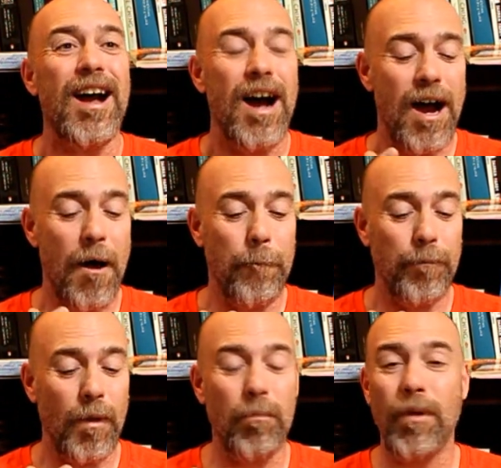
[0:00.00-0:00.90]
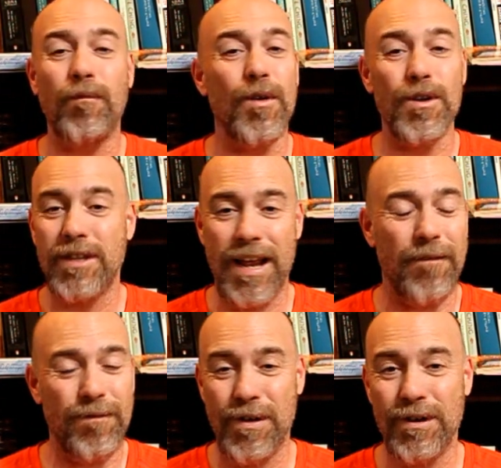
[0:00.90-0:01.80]
Um, but first thing
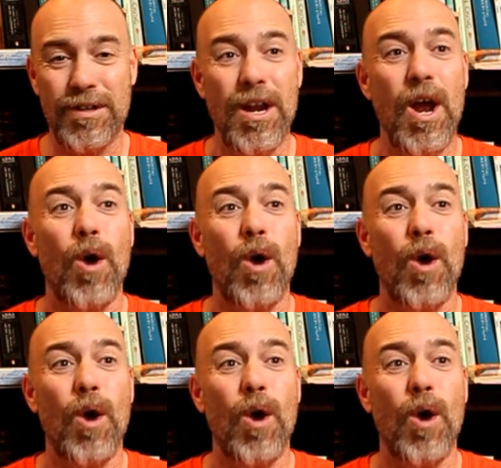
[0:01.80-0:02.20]
first,